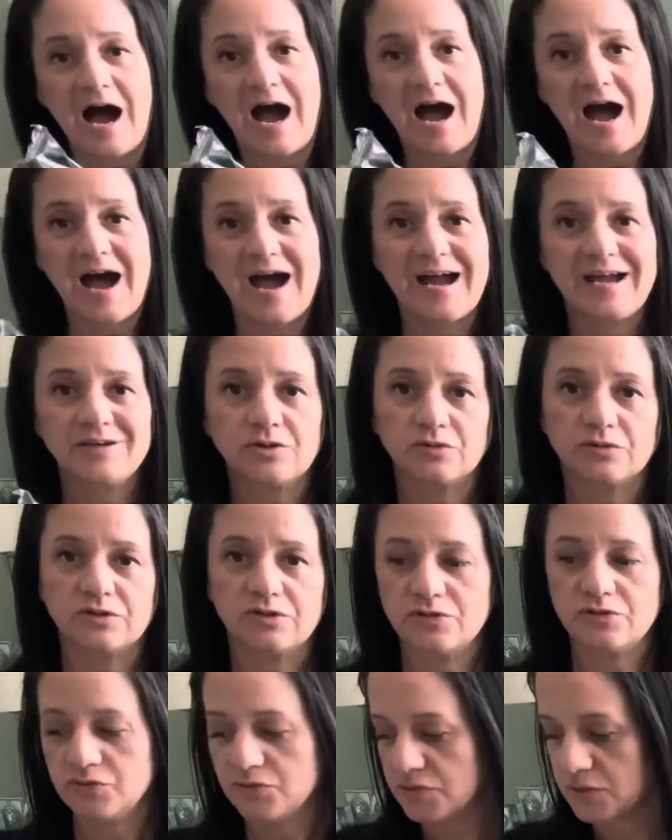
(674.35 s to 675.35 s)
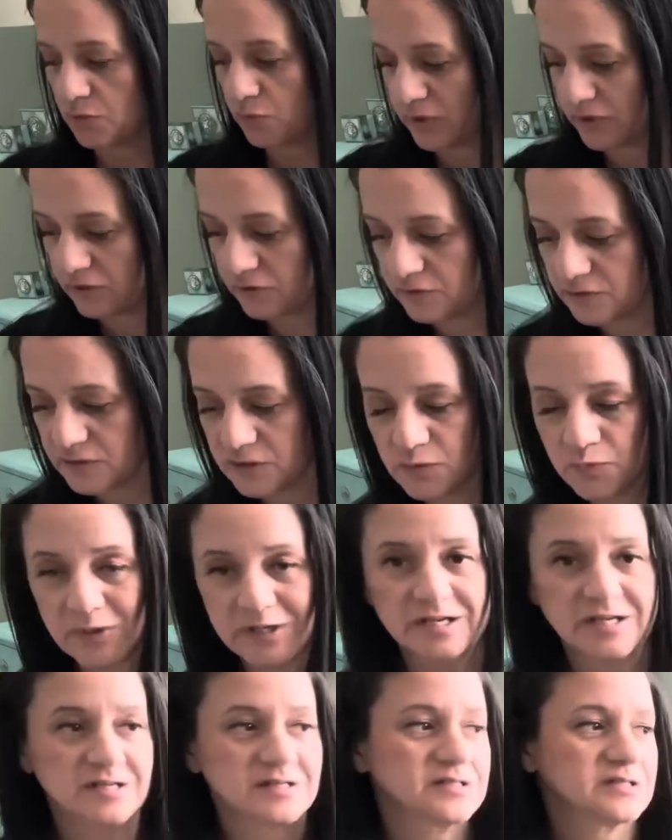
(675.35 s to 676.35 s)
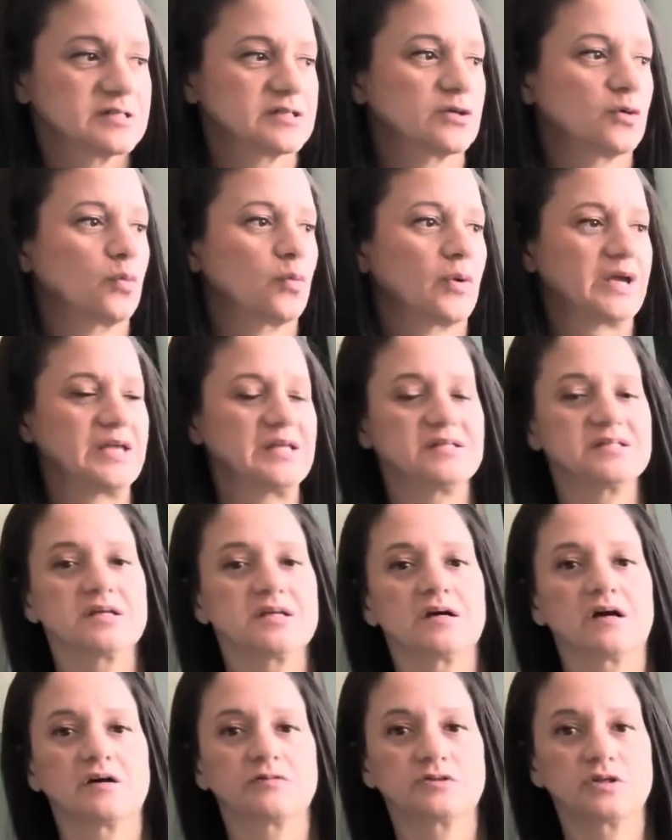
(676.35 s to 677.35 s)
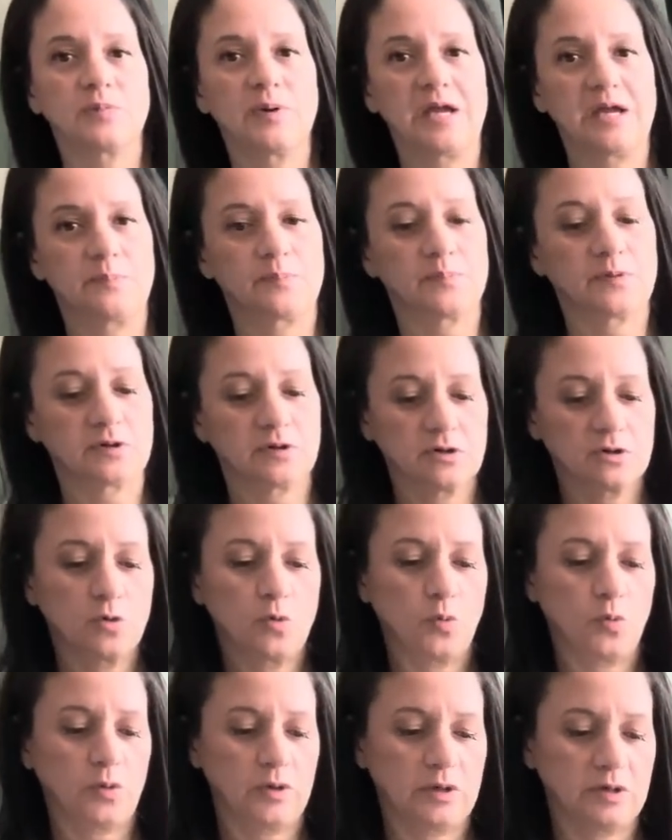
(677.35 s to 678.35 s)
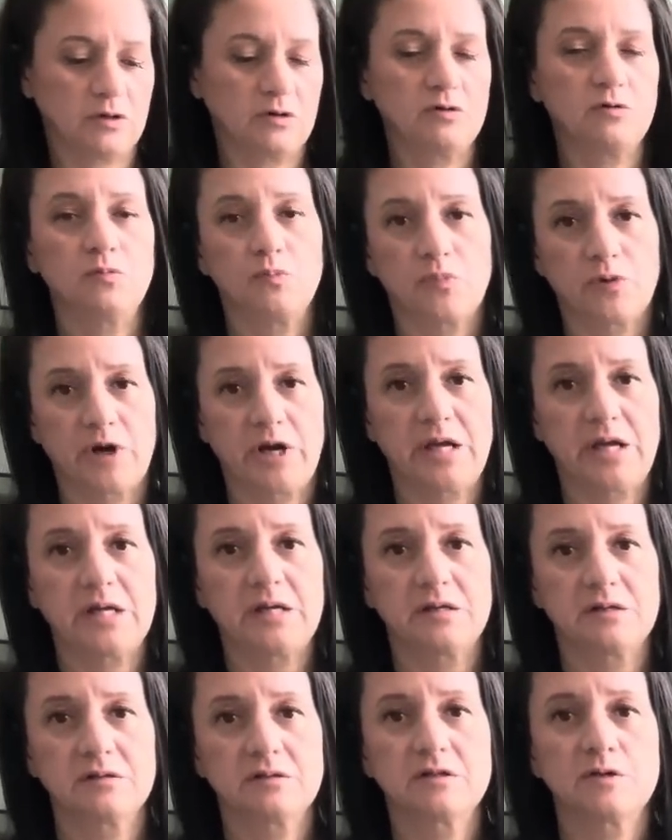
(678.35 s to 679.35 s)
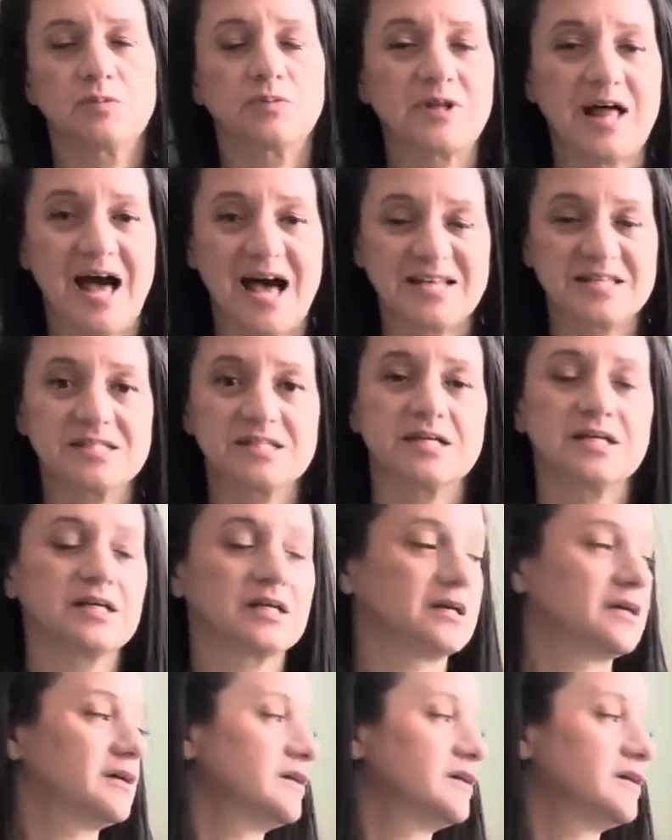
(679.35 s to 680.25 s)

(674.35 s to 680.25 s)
I don't use the wheels because the weight of the paper will break the plastic.